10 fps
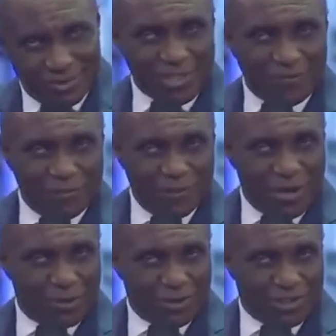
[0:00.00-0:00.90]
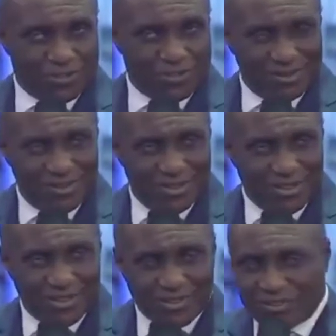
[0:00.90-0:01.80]
just have this picture, I'm closing.
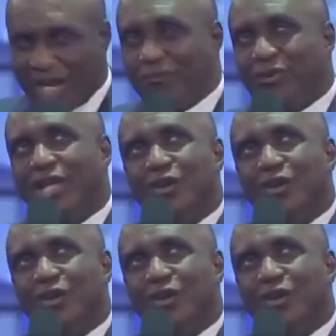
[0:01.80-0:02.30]
Seven